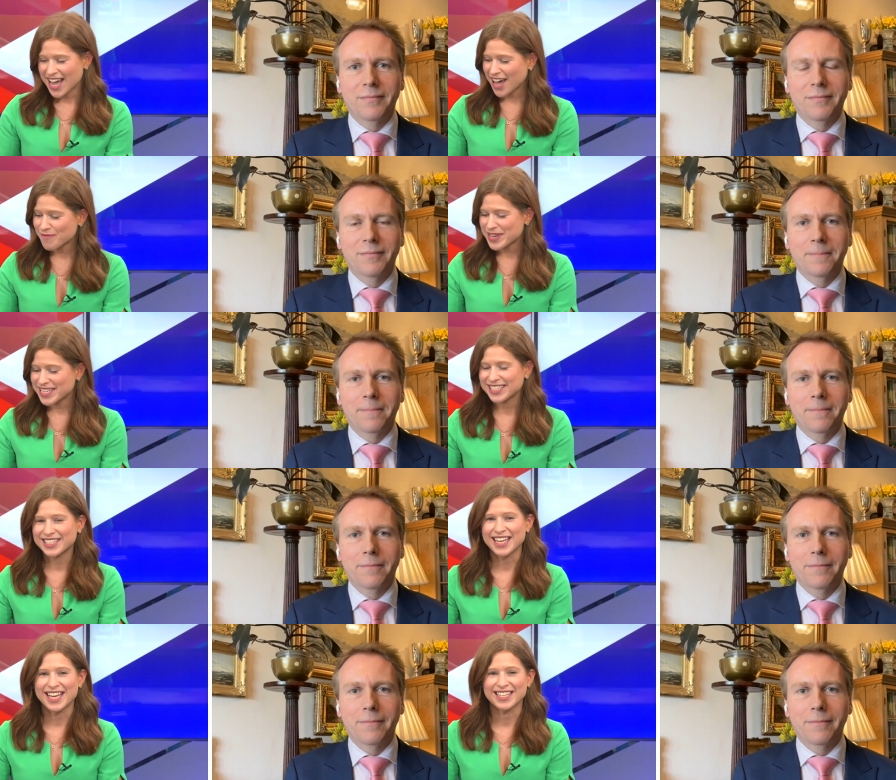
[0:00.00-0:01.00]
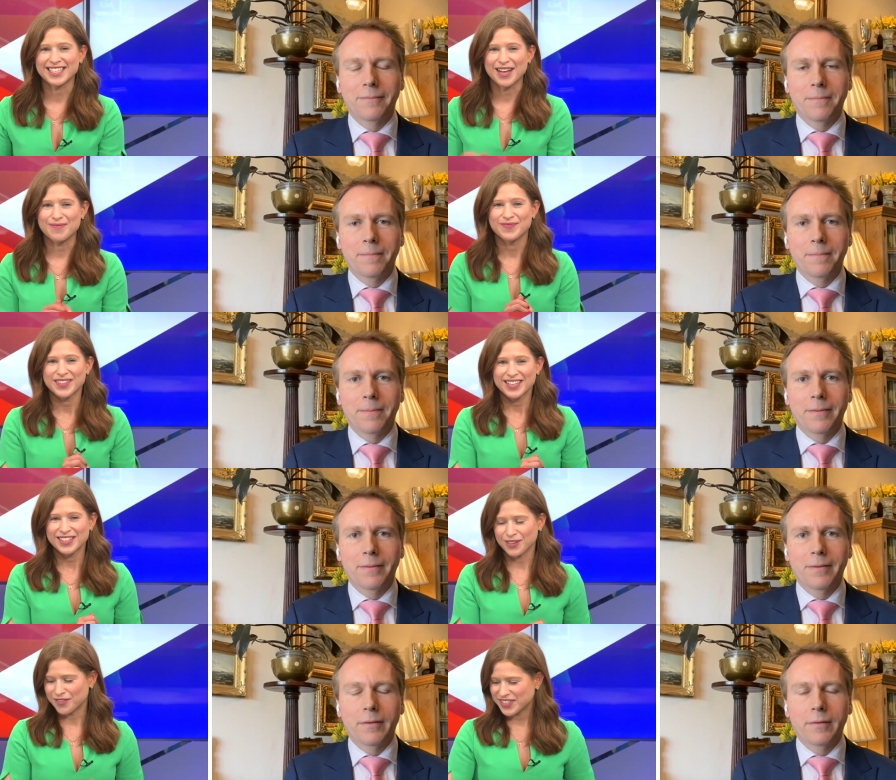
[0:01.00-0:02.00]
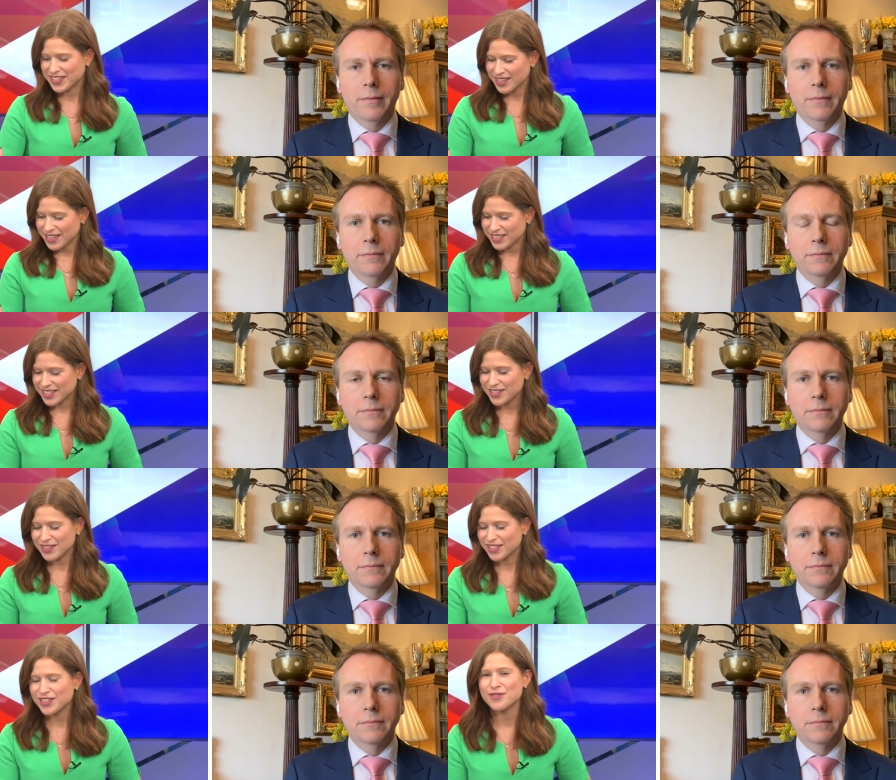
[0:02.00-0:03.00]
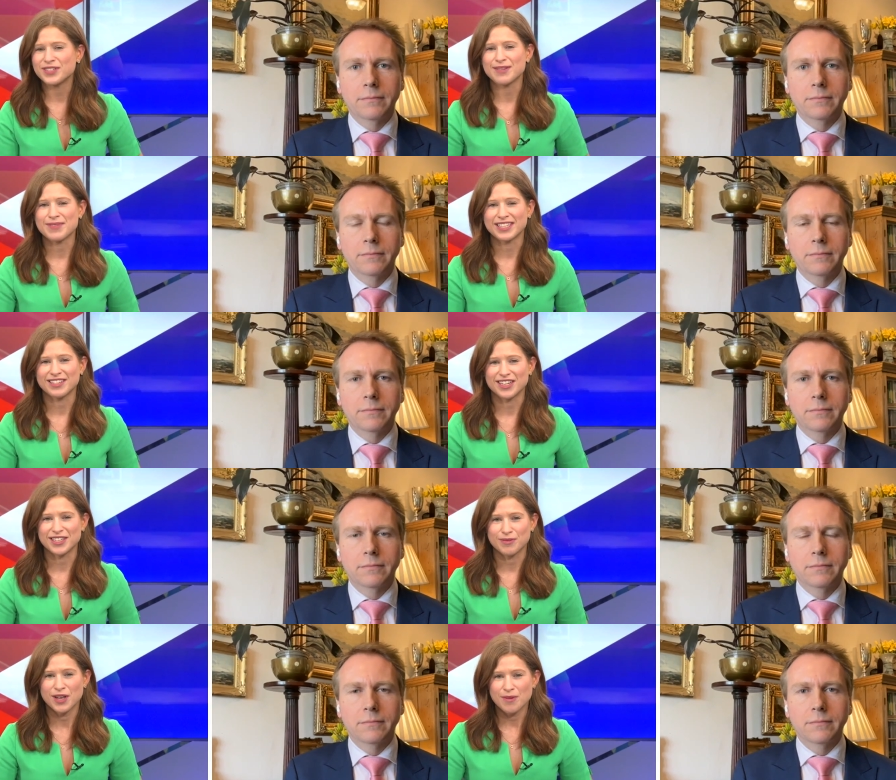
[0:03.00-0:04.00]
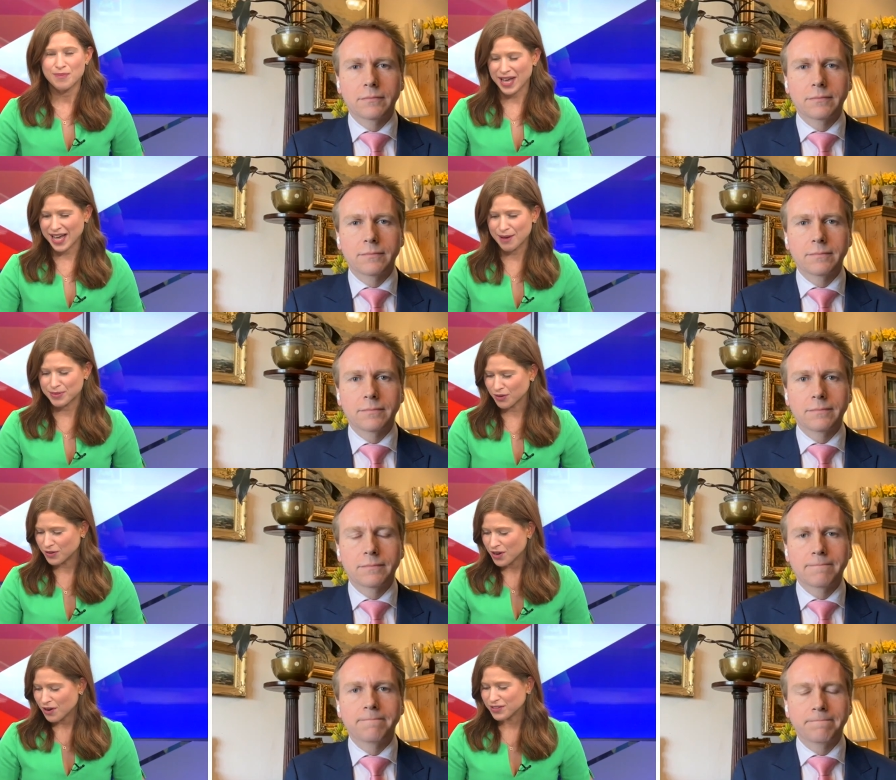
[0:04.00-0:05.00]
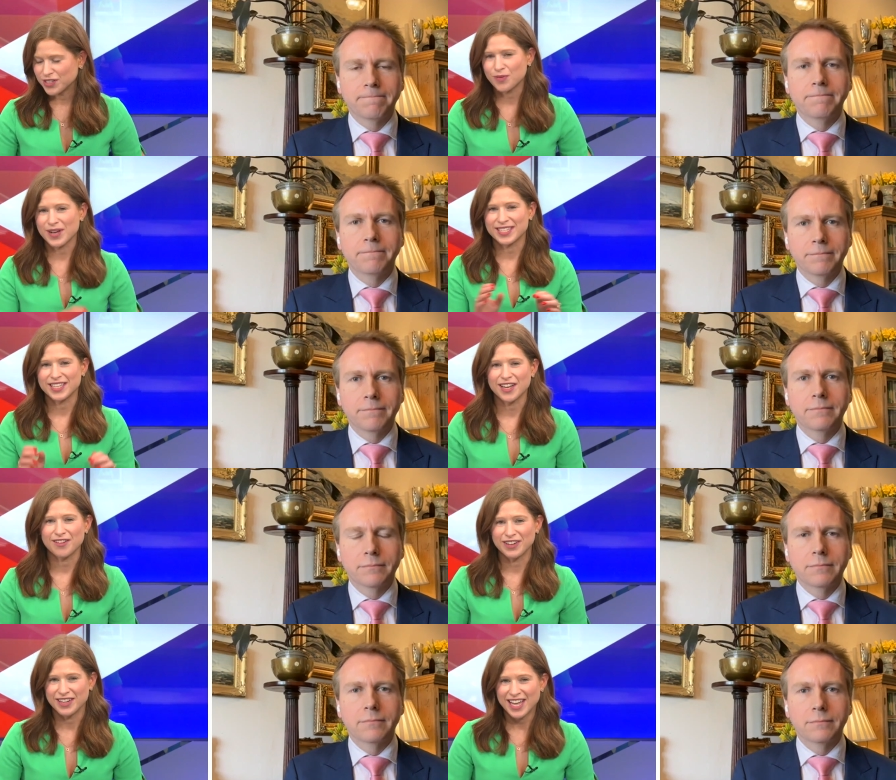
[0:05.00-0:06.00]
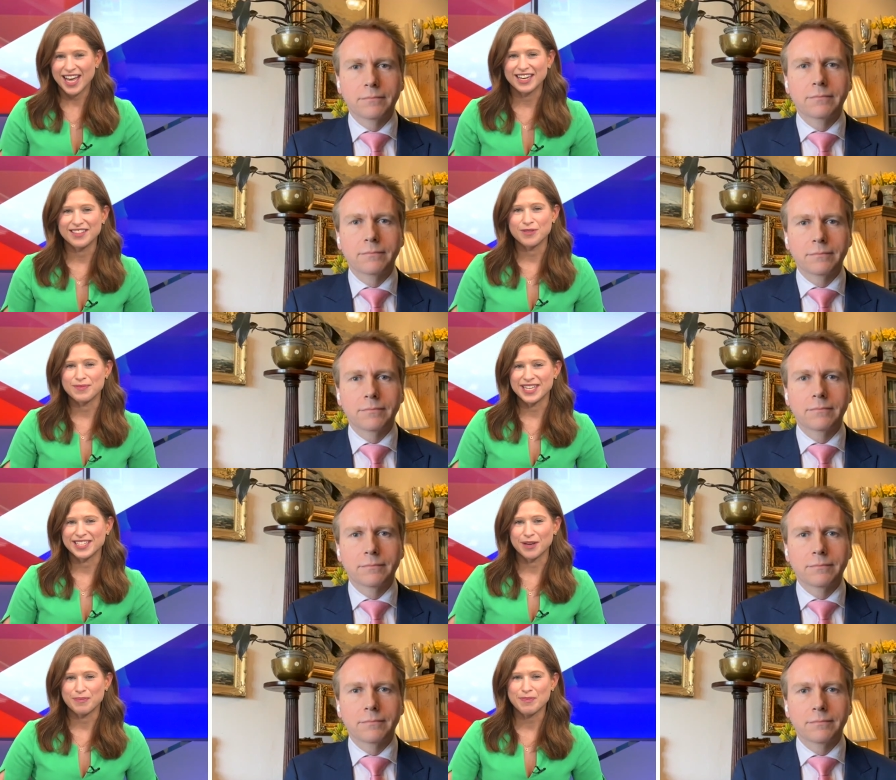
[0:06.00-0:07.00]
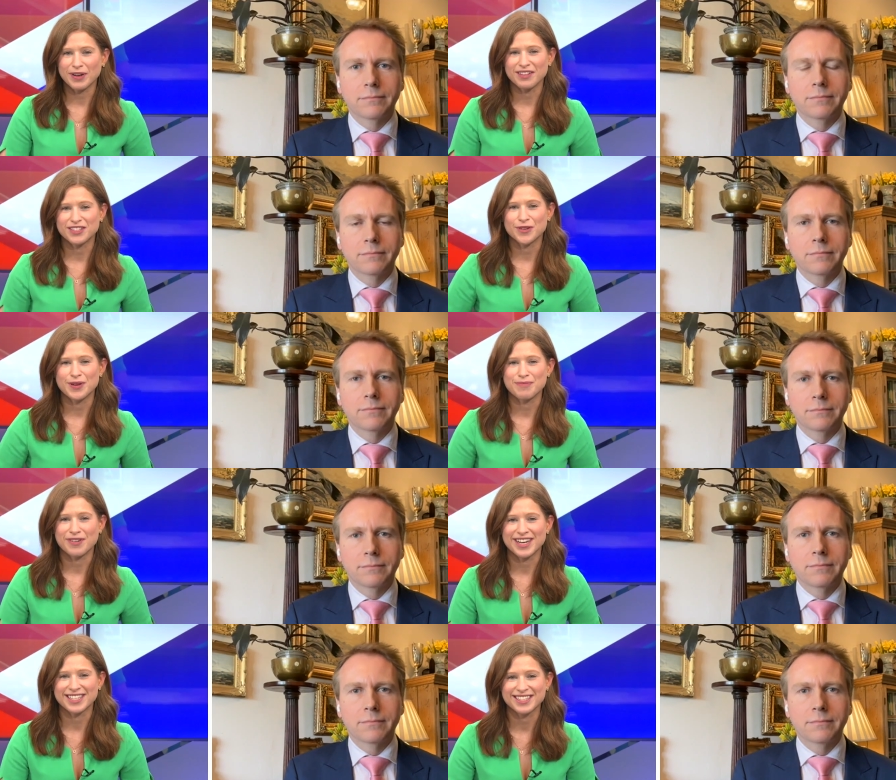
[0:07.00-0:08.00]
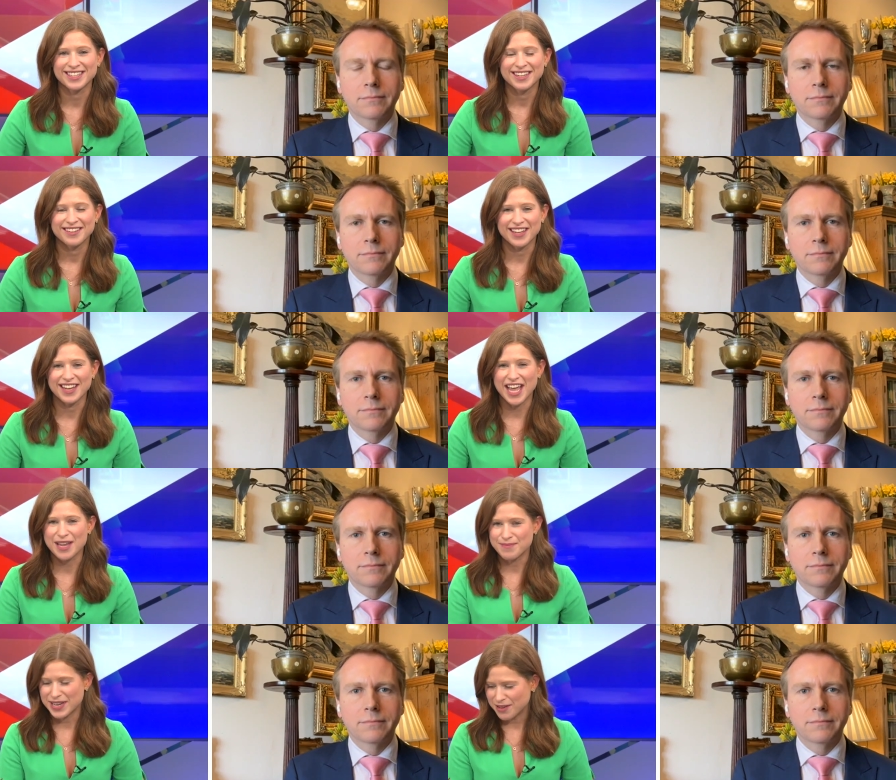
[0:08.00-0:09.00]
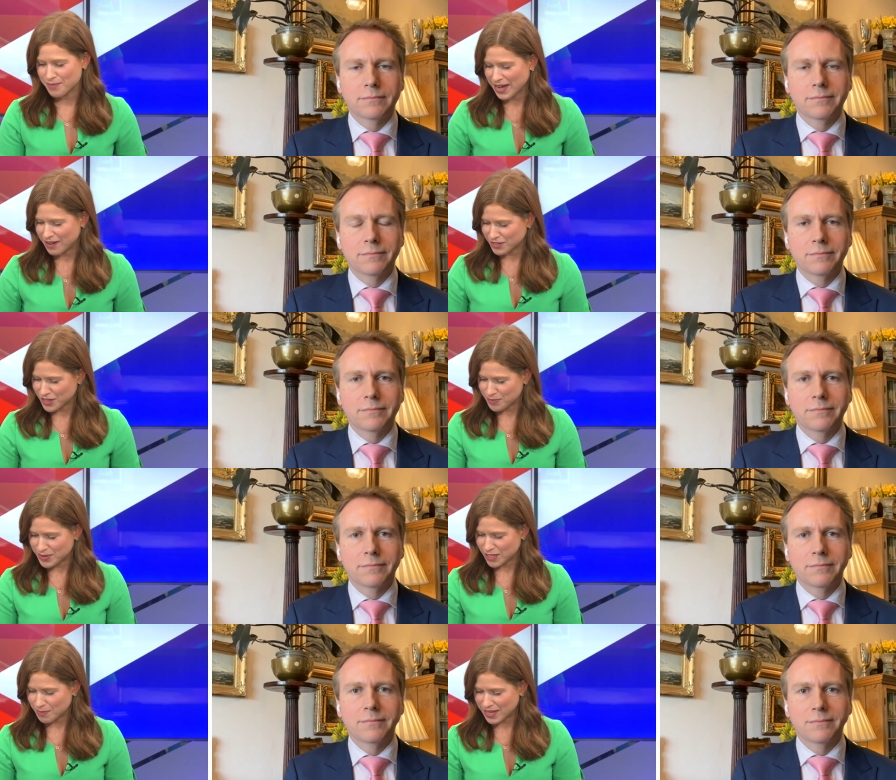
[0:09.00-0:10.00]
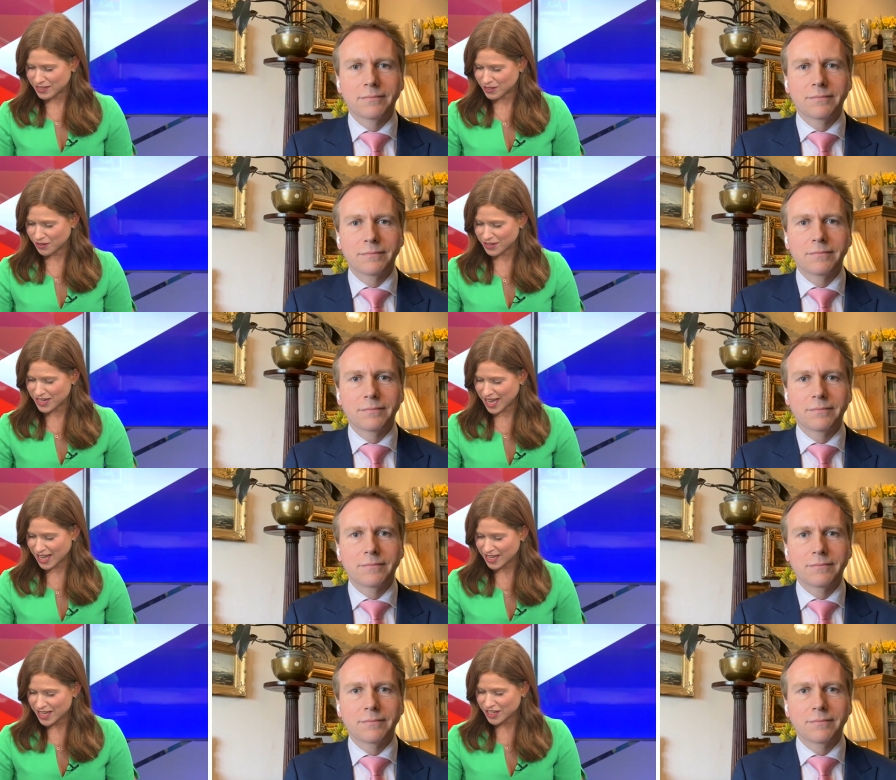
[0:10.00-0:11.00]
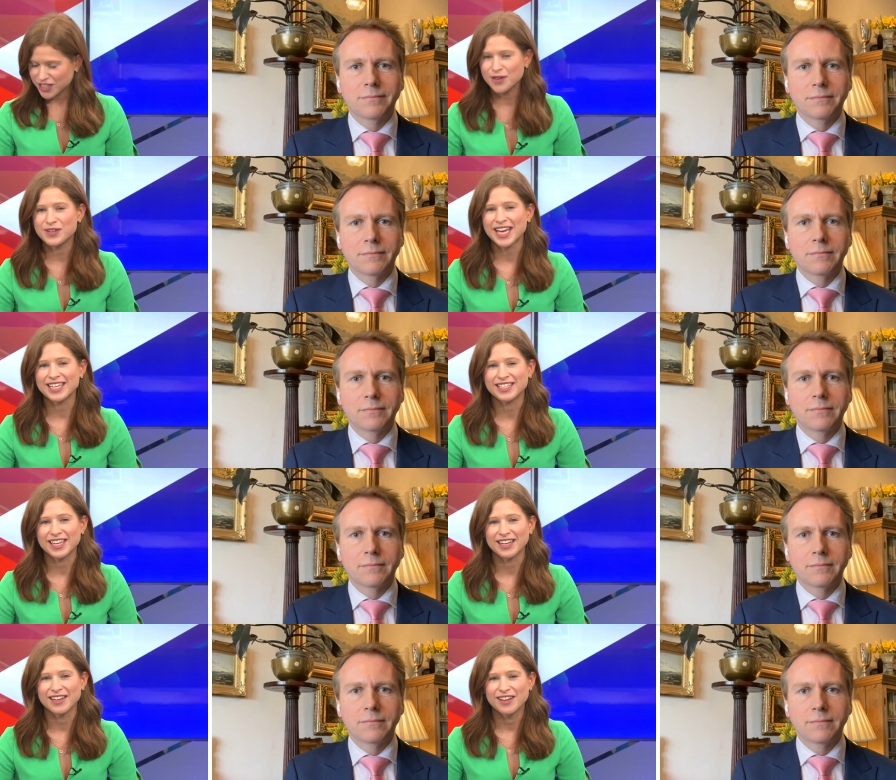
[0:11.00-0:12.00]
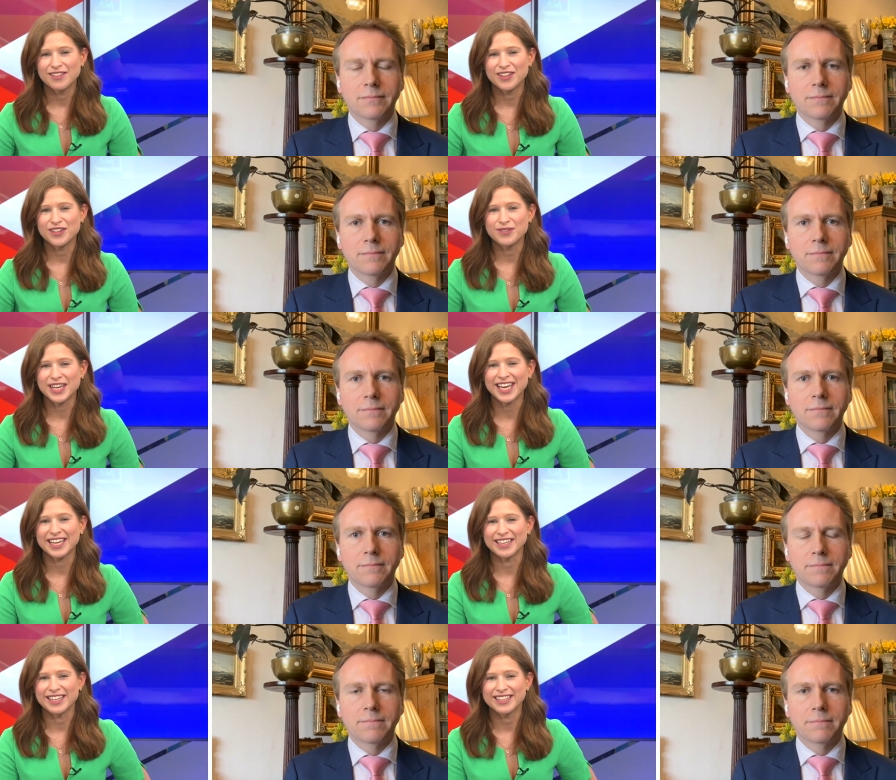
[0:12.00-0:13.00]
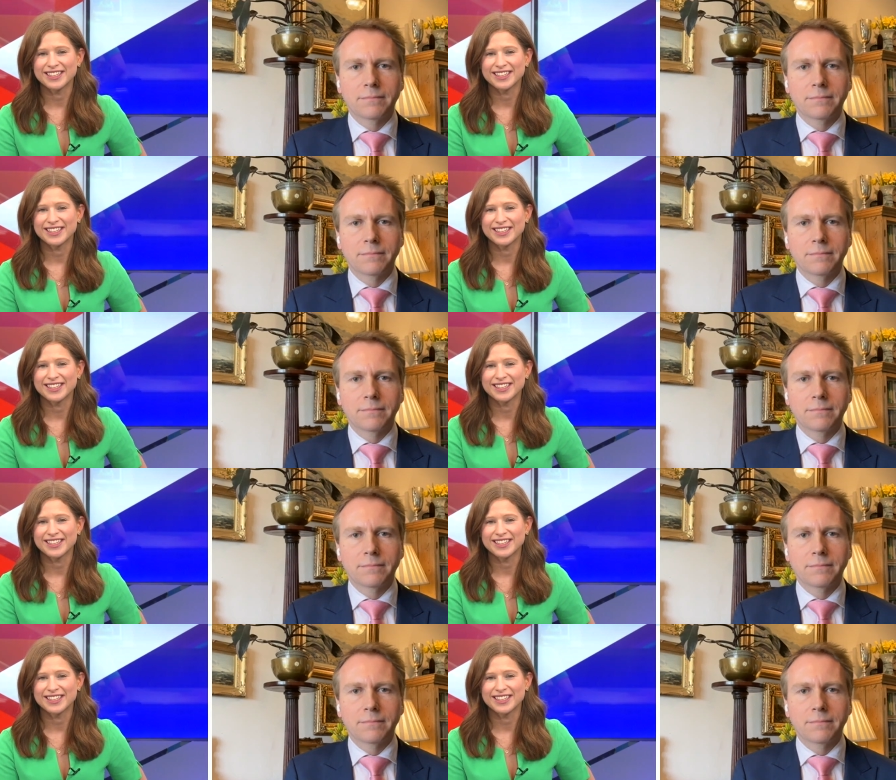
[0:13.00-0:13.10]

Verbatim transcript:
Speaker 1: I have been seeing some sort of sn snooty messages, perhaps, on, on Twitter and, and in the media. People aren't too impressed that eight million pounds could be spent on uh, showcasing the new king.